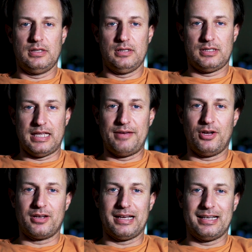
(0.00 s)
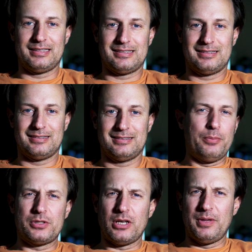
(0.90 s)
Slave on, guys.
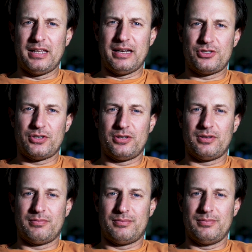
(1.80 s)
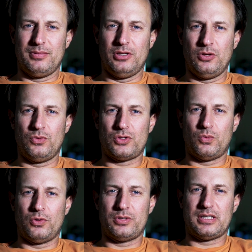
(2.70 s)
People tell me that I shouldn't use the
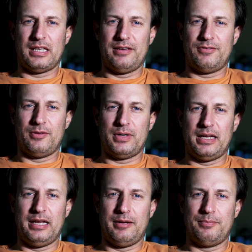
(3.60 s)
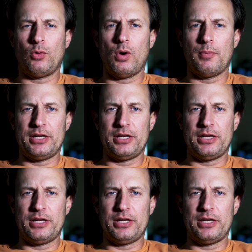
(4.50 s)
word slave in my name. I don't want